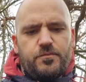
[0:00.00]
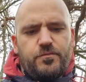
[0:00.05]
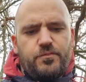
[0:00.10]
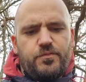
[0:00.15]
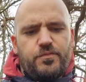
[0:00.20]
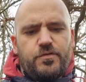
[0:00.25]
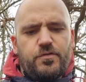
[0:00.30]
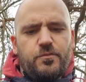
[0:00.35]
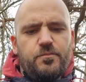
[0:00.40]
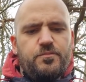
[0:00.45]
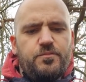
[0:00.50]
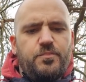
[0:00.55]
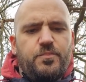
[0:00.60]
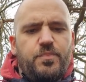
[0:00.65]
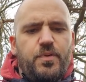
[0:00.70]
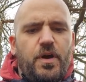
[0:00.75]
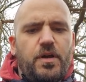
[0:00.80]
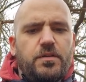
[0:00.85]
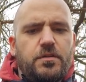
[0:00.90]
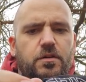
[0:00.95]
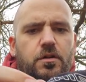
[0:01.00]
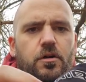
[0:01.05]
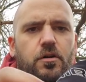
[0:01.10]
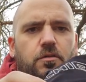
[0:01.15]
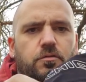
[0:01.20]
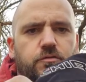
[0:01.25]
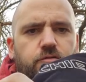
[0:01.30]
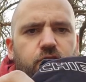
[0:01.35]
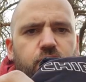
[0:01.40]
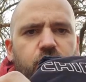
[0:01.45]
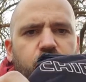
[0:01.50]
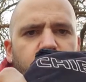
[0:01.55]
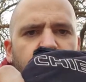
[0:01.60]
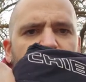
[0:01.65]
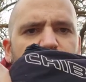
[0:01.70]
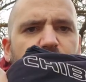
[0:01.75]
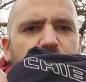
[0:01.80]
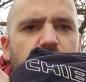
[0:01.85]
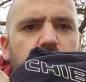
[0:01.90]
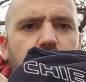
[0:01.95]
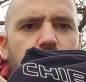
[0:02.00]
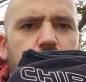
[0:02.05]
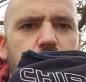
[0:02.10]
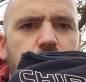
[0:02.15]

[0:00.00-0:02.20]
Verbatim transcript: some brand called Chiba,